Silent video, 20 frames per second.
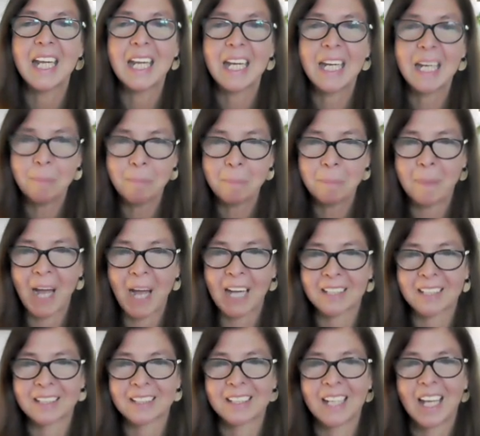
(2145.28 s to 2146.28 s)

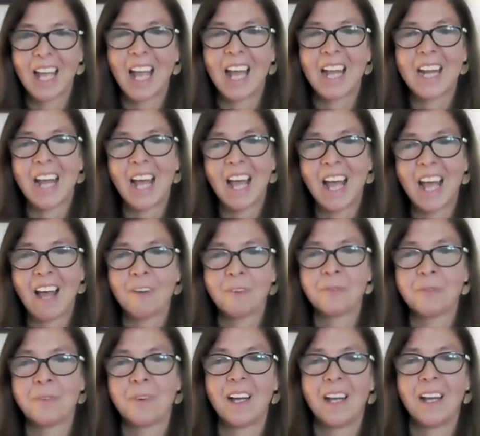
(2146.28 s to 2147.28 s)
impact and
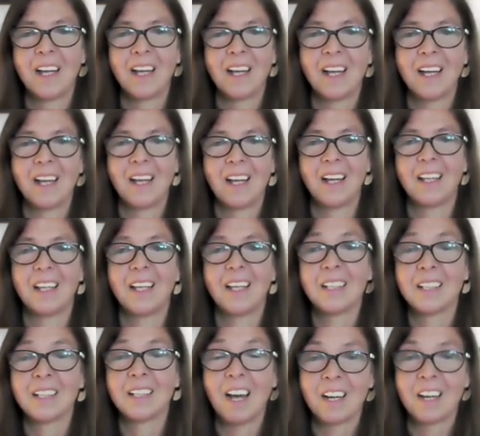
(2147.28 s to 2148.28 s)
have
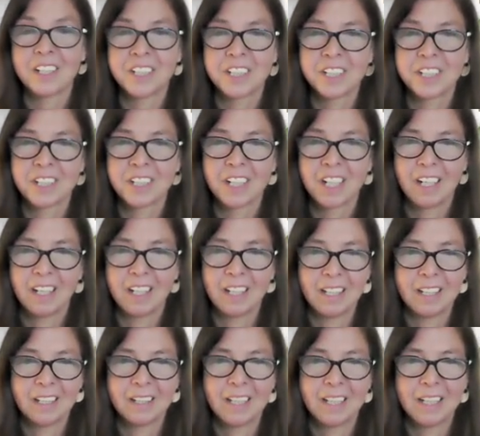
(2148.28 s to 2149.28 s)
a large
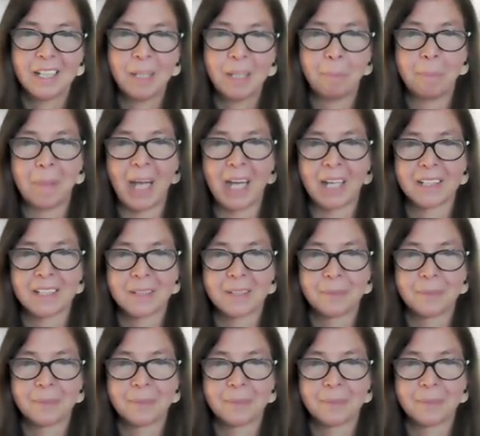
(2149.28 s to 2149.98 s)
uh, impact.